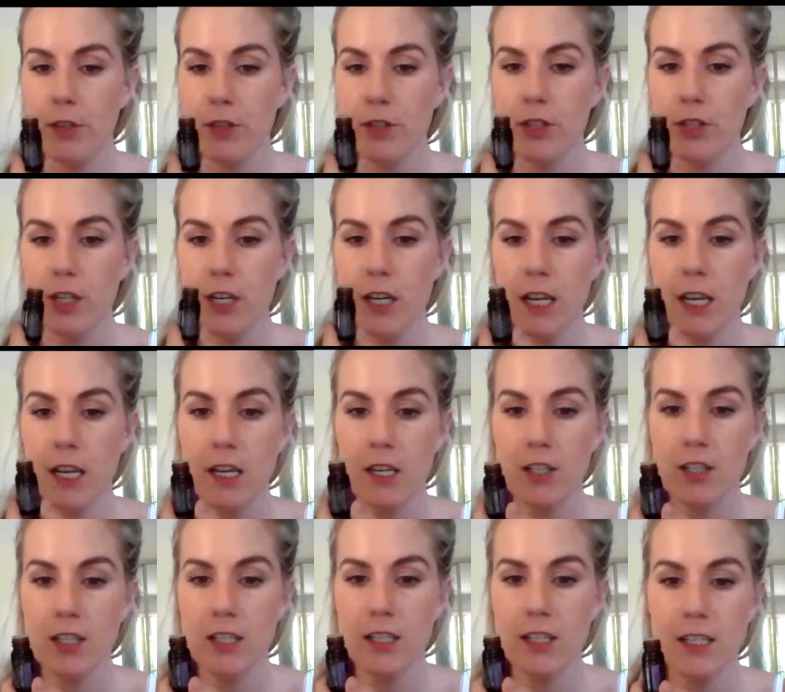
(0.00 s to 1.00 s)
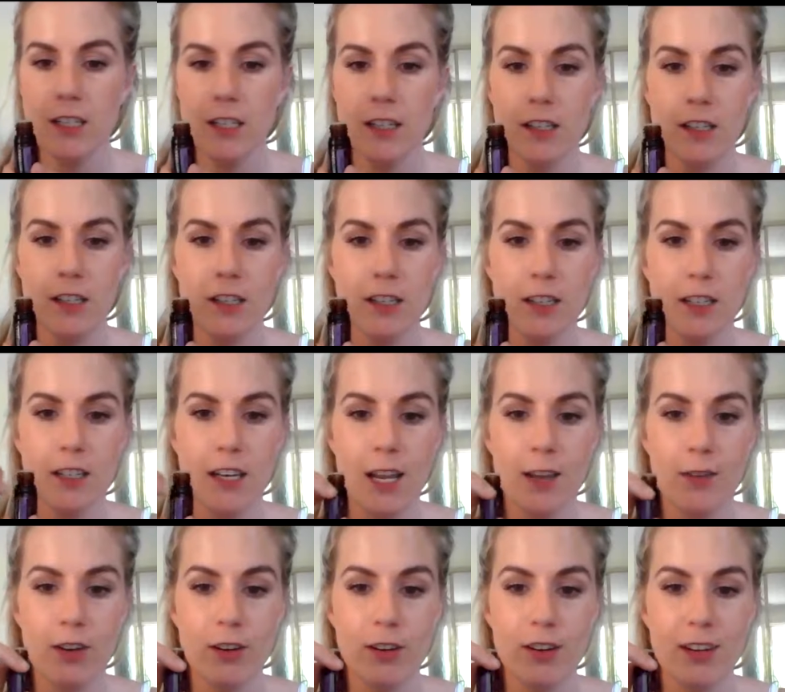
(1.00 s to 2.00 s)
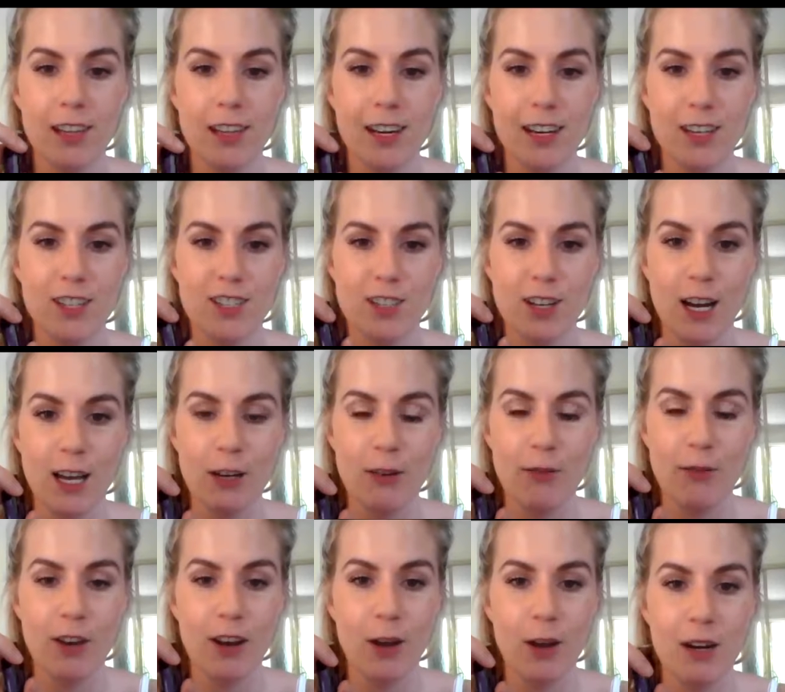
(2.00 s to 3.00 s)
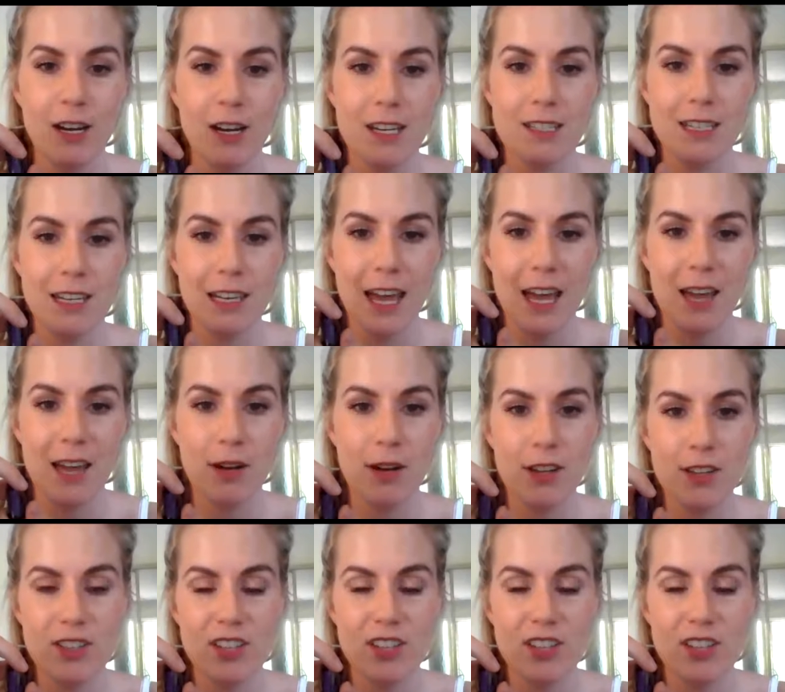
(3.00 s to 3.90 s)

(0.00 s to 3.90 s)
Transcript: she didn't even get excited when I went into labour.